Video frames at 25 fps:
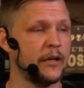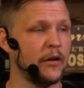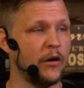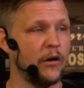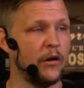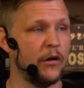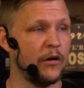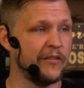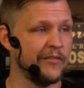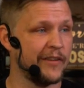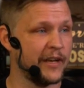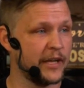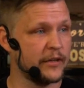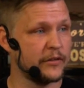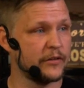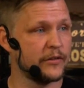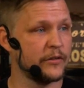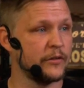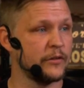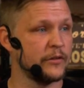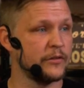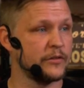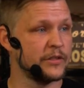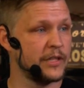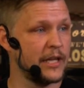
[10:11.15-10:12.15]
augvector
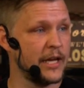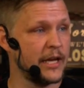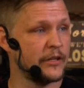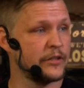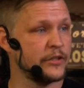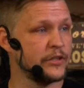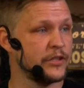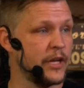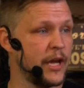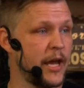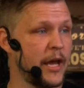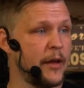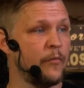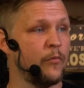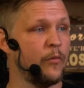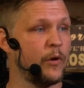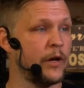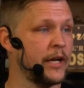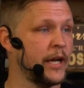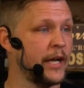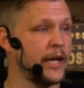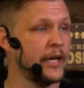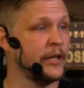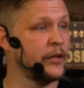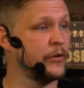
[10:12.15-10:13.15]
/
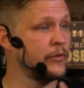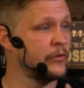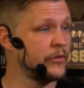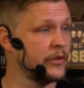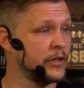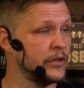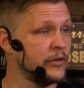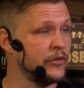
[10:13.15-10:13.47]
M1A usage.